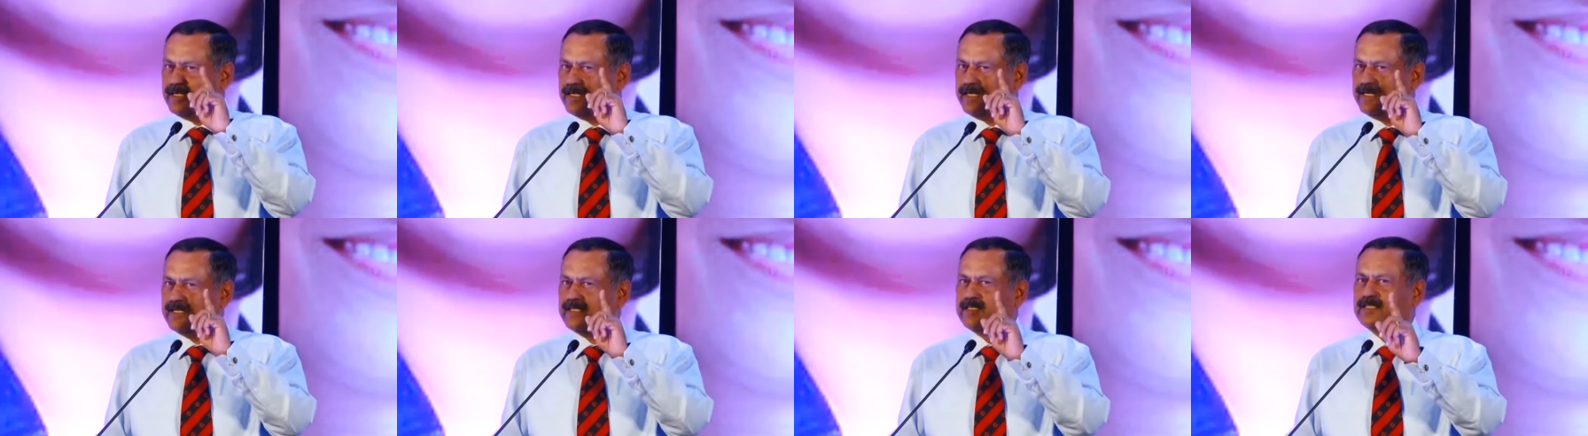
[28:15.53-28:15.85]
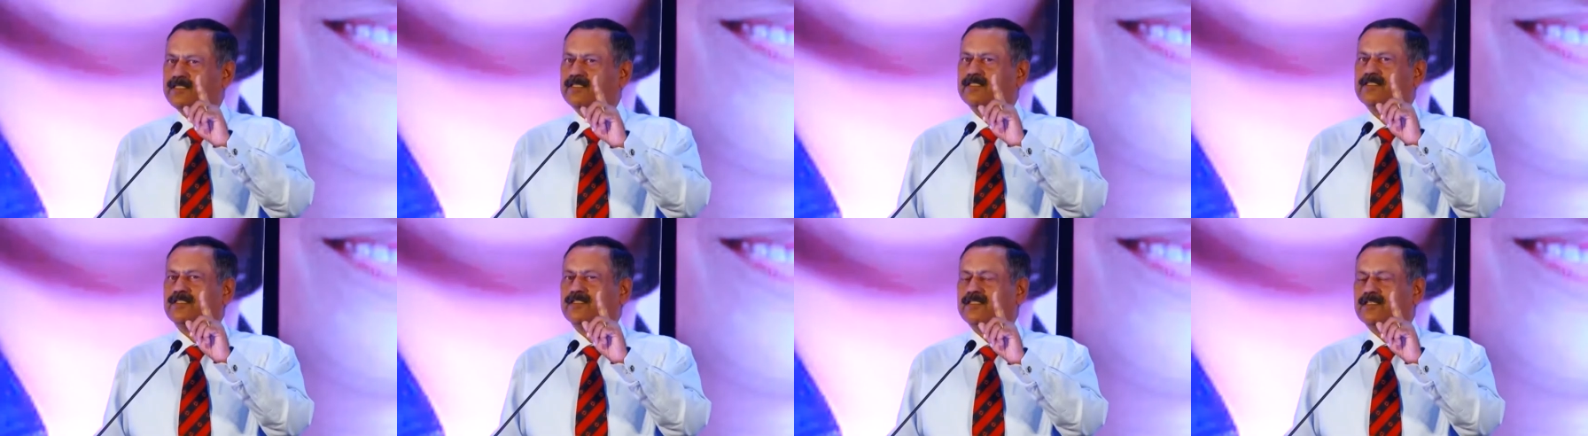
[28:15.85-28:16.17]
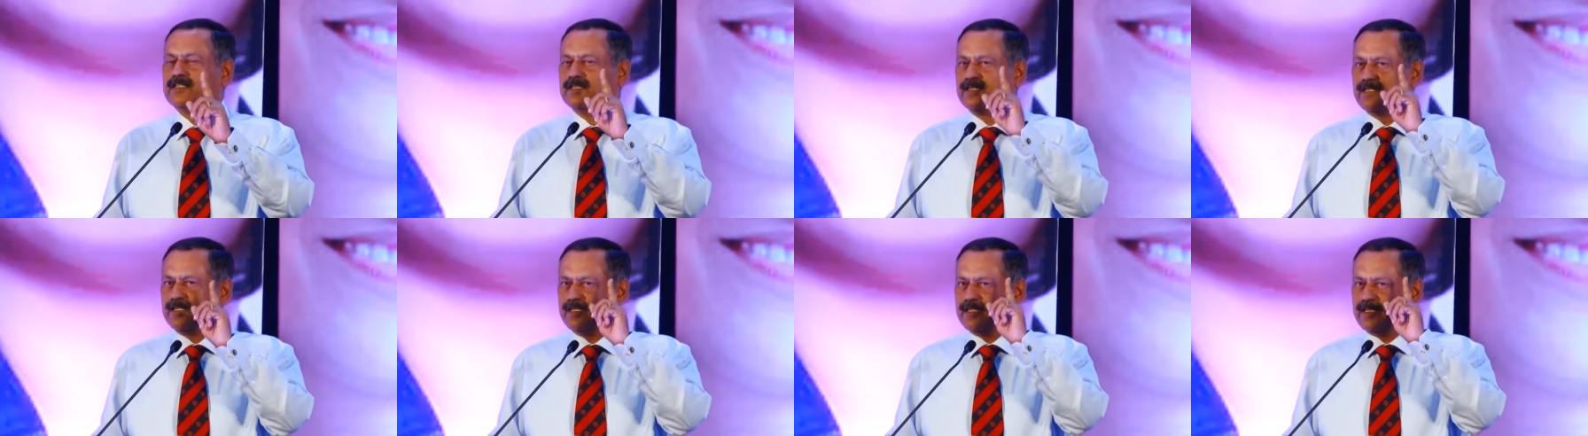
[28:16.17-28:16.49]
It is
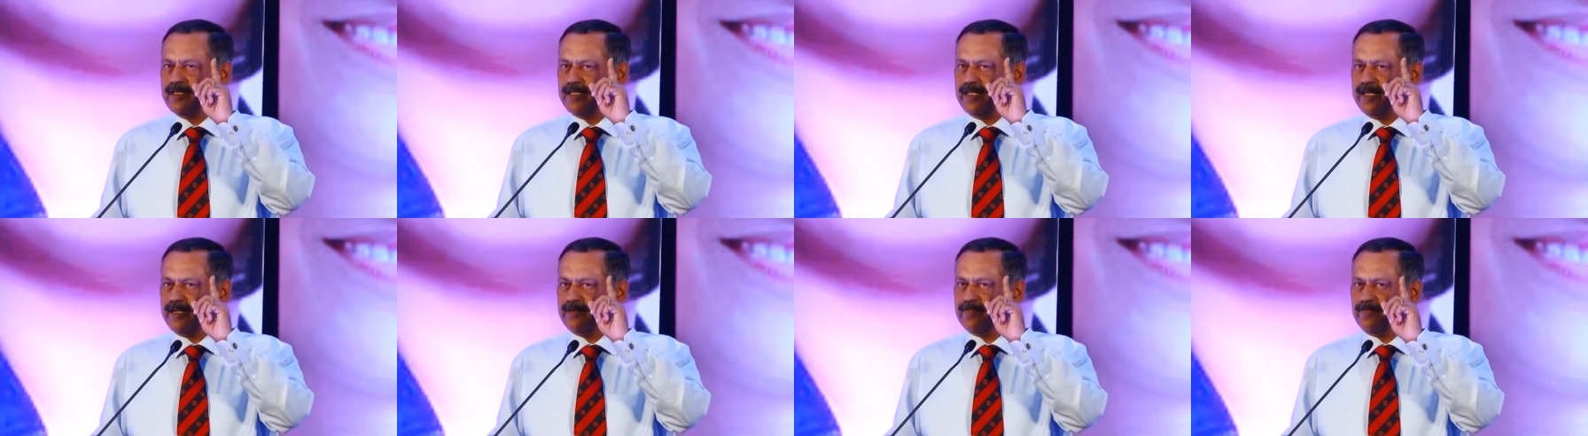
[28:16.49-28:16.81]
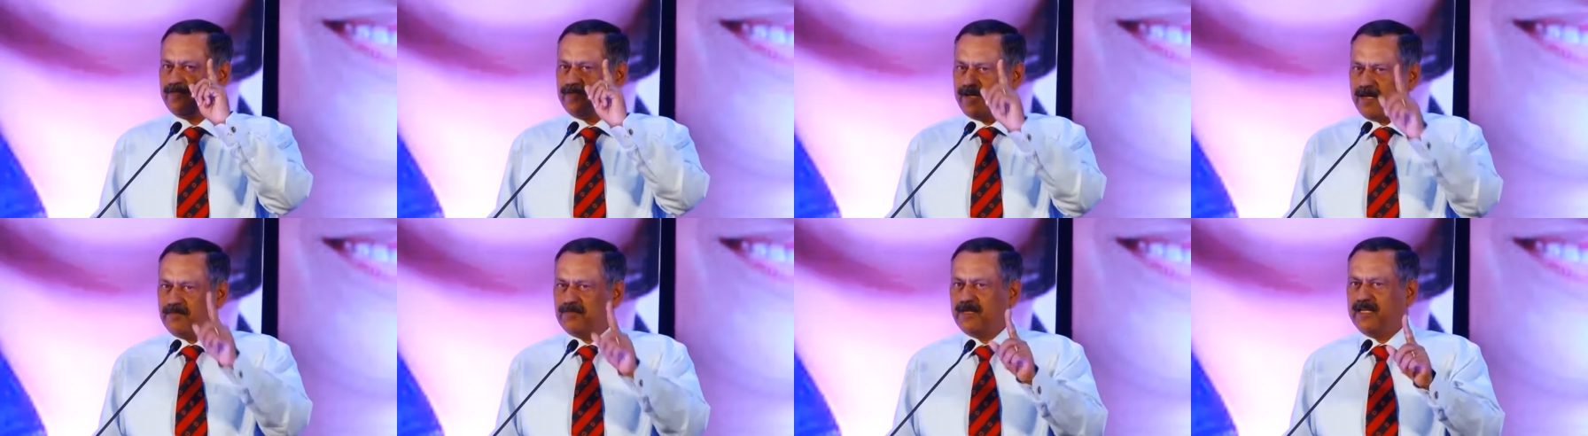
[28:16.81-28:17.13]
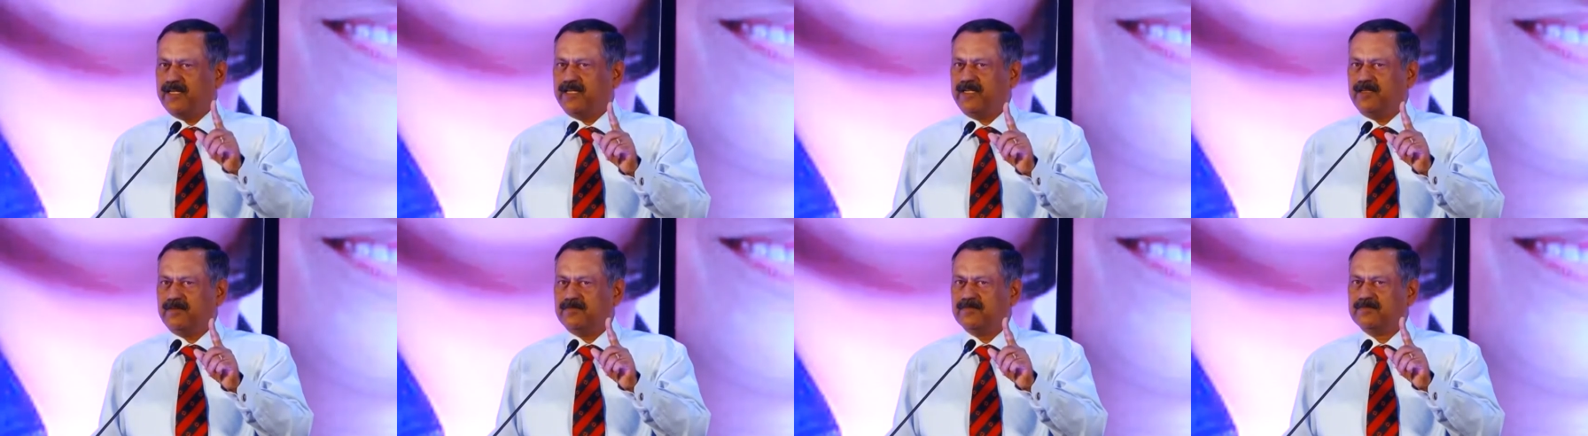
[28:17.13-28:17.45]
their
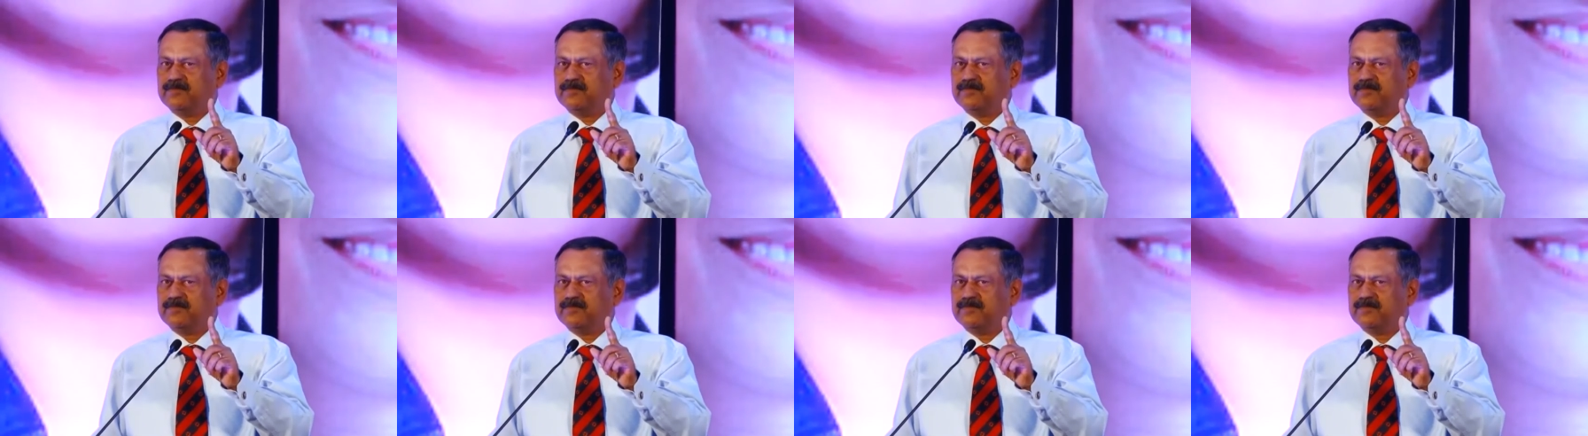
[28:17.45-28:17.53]
family,